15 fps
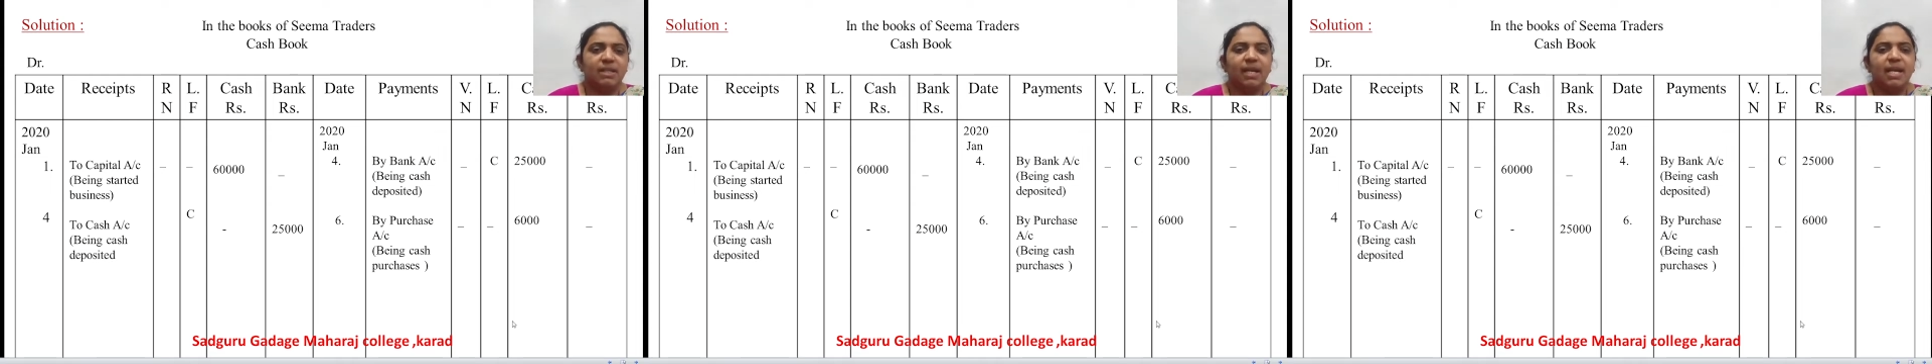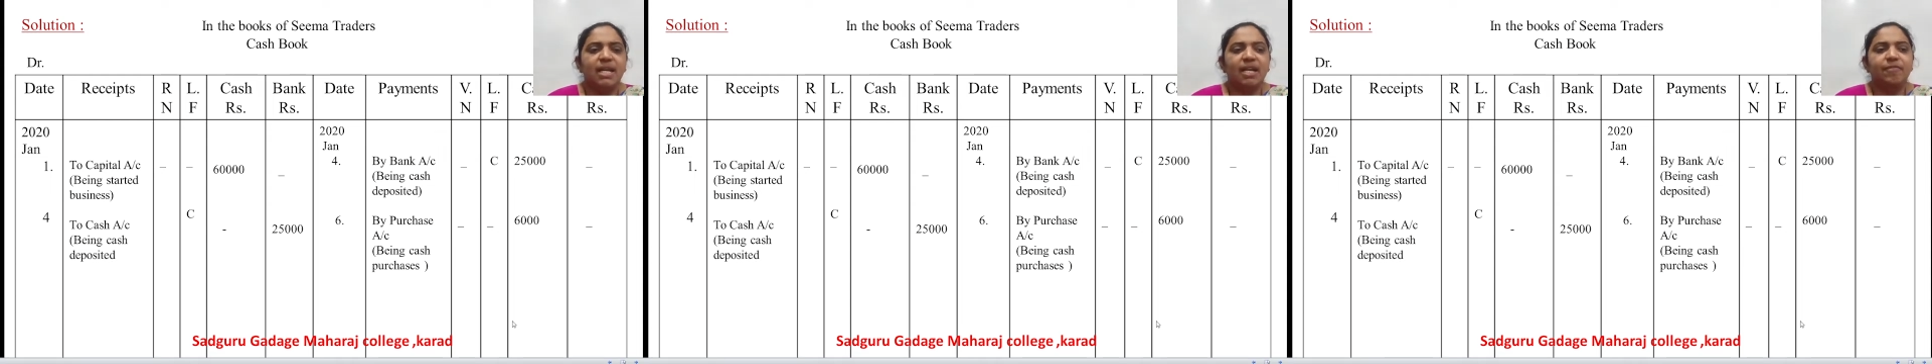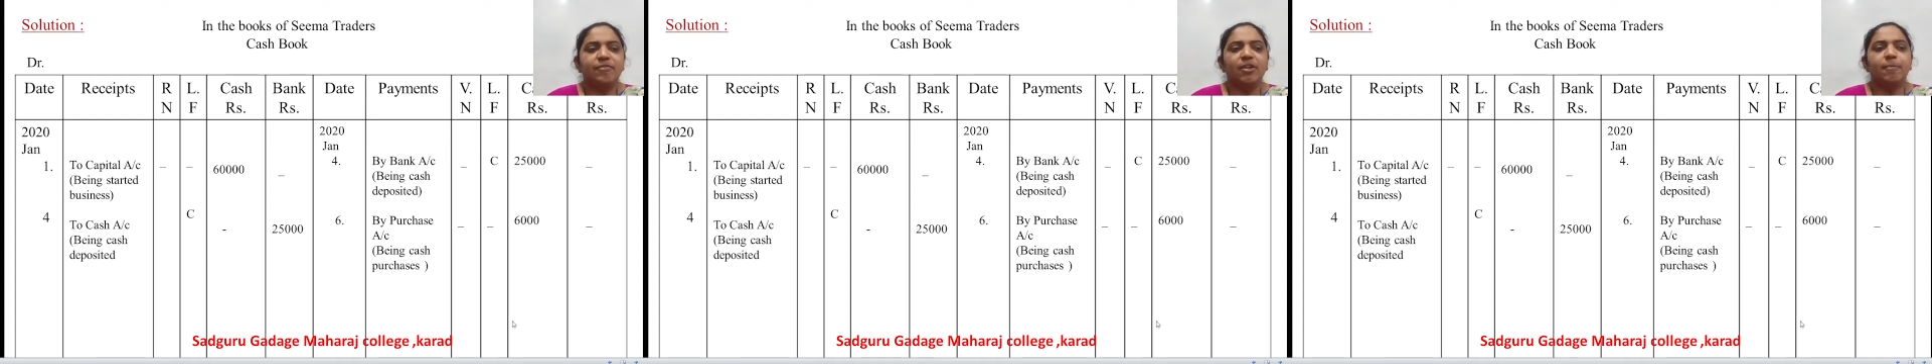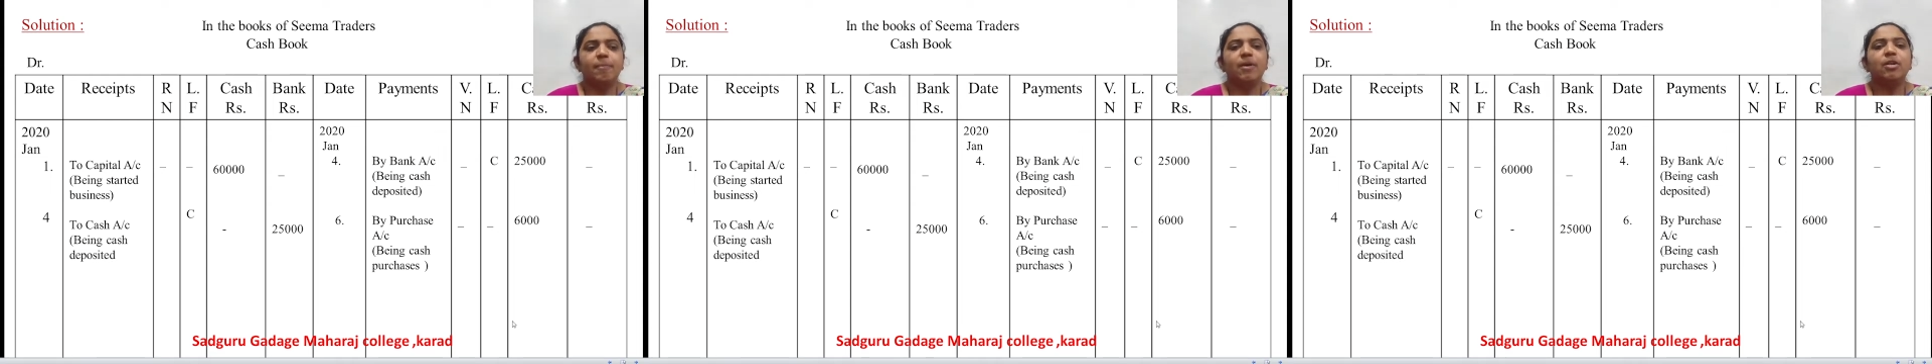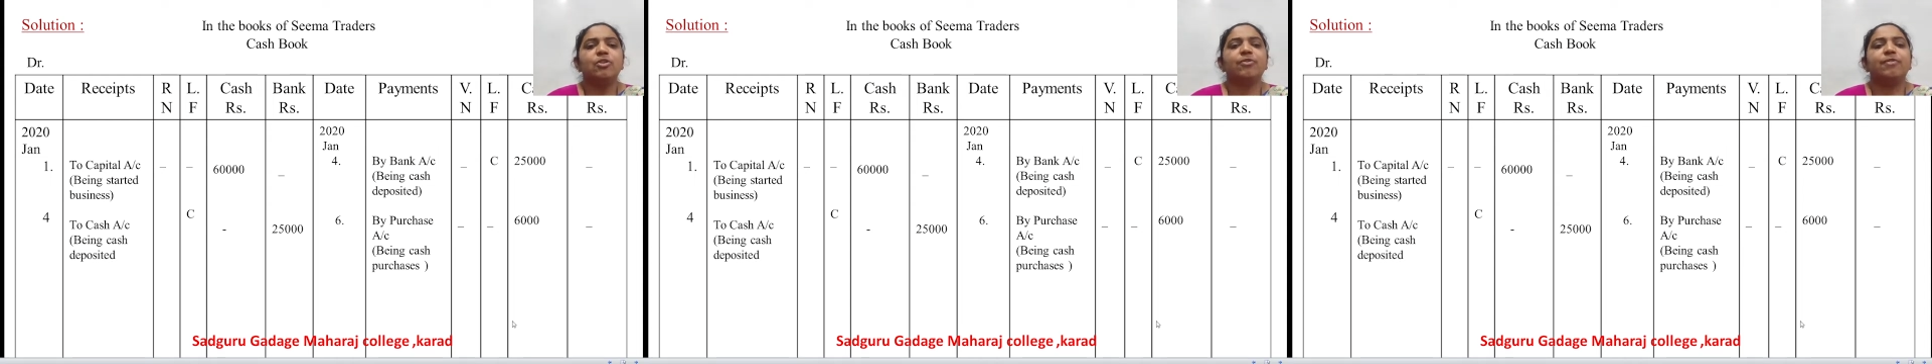the LF
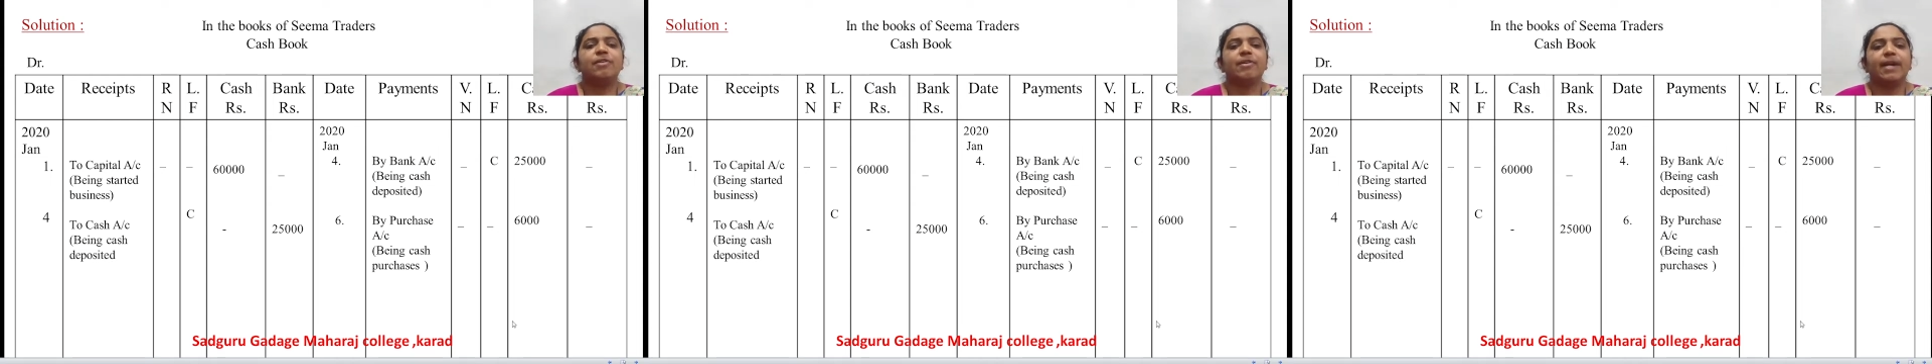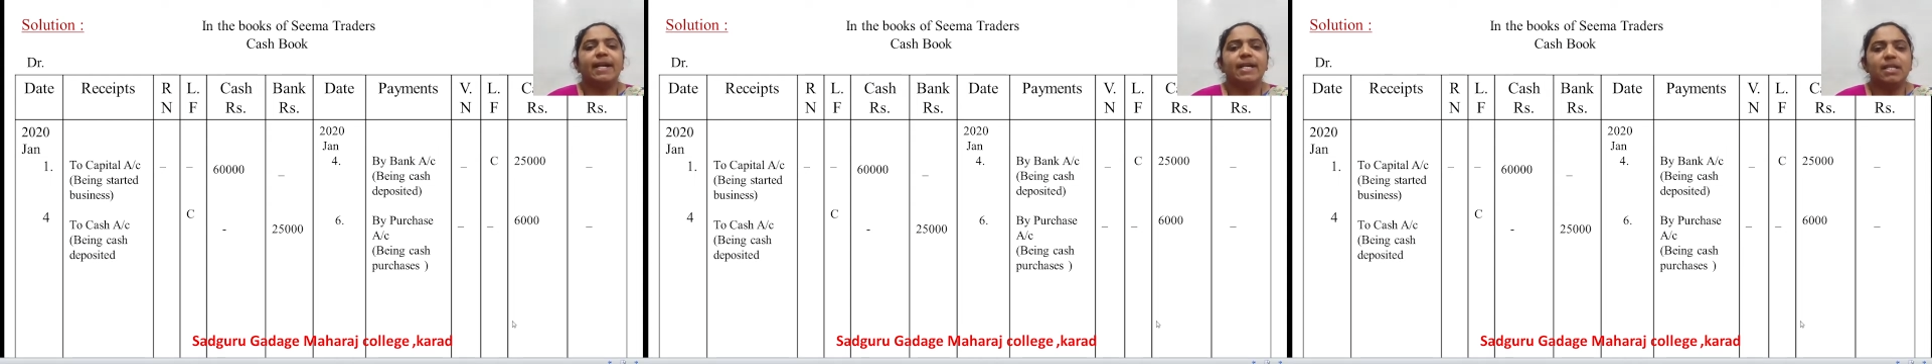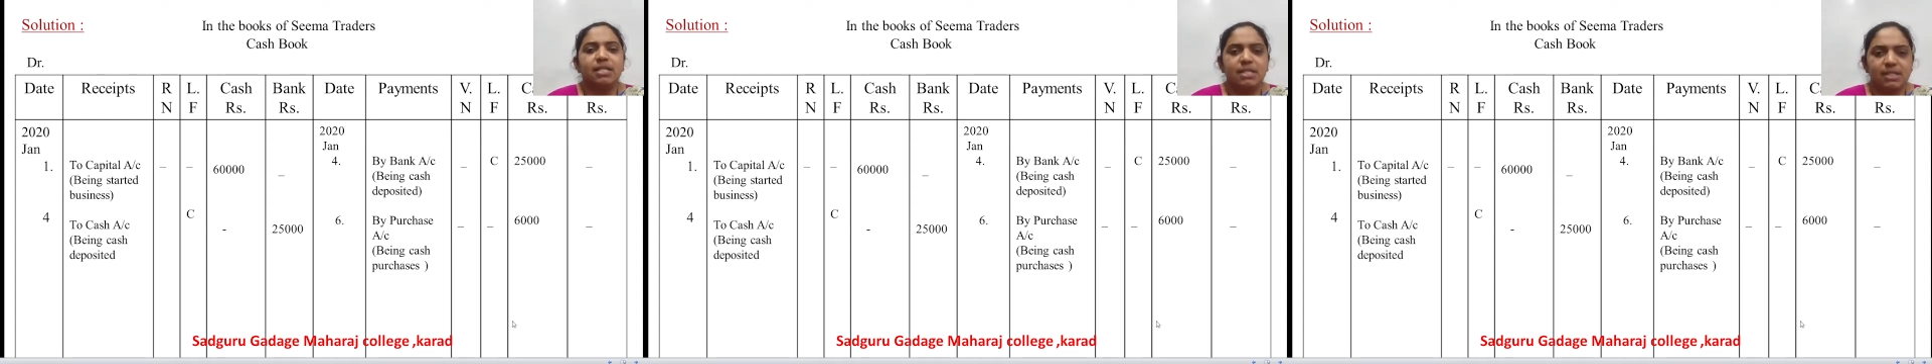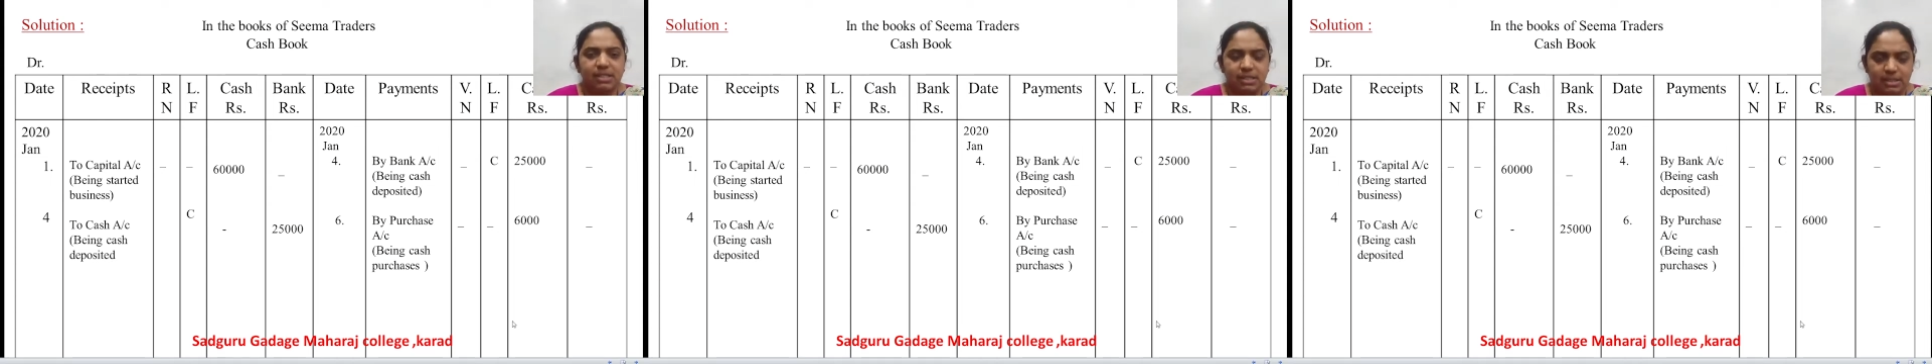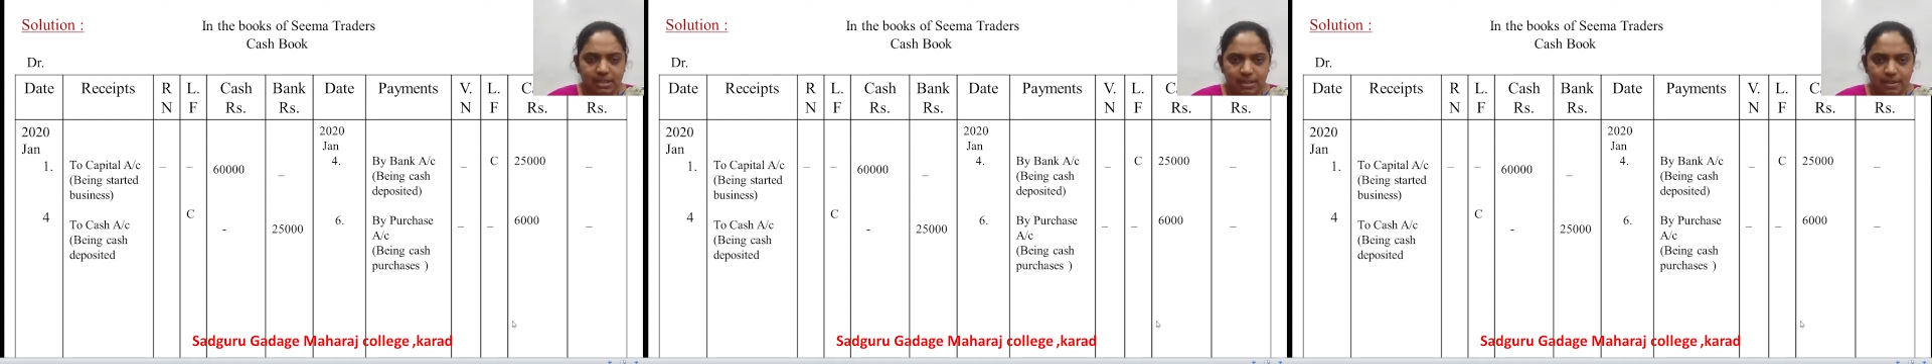number, you will write
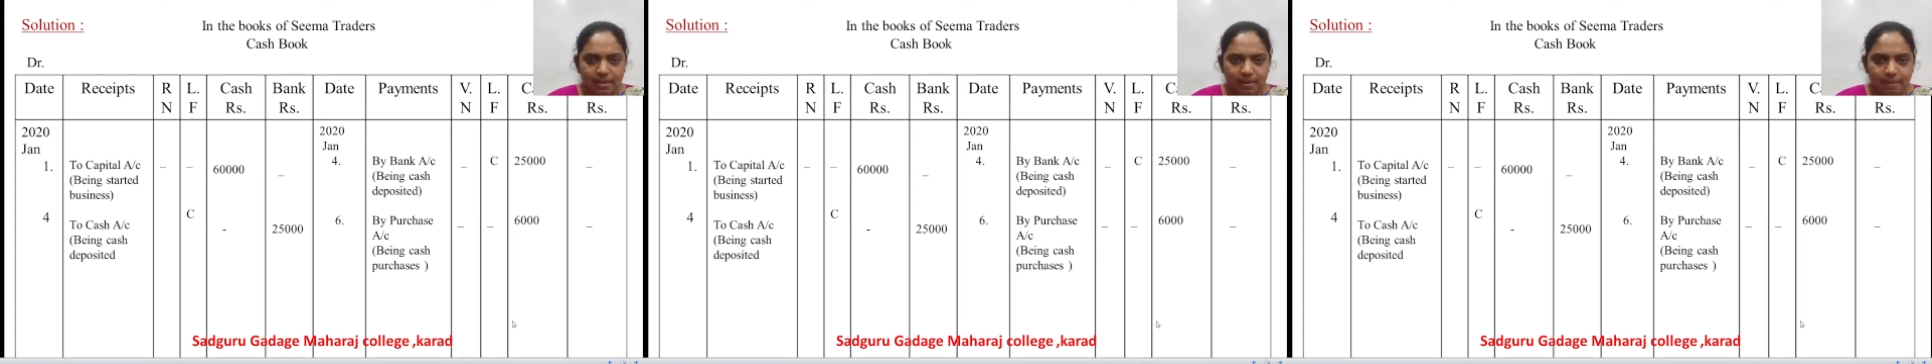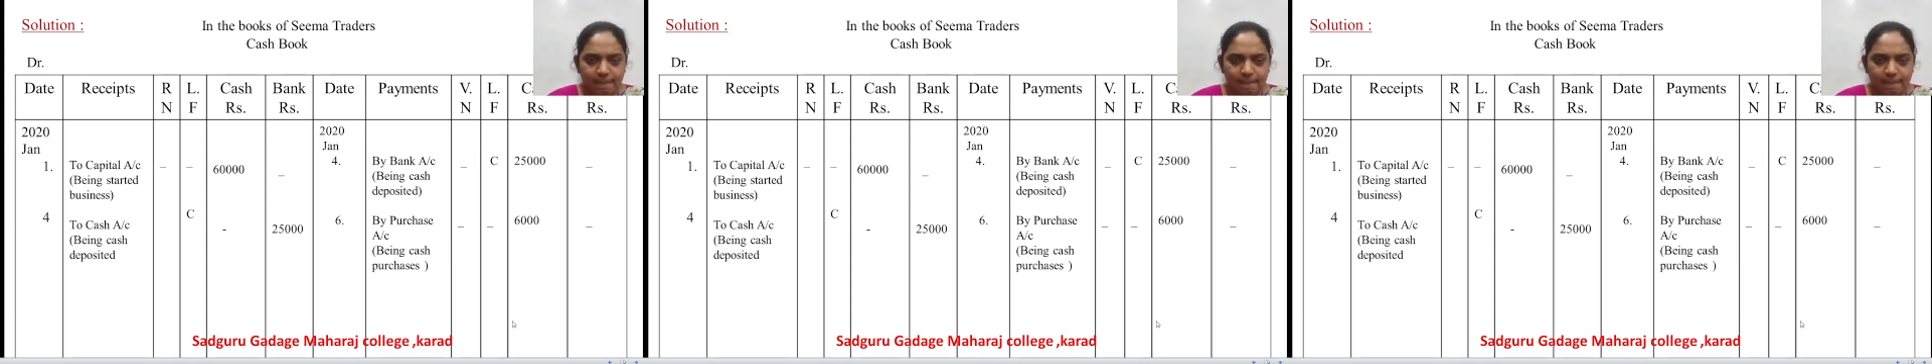C.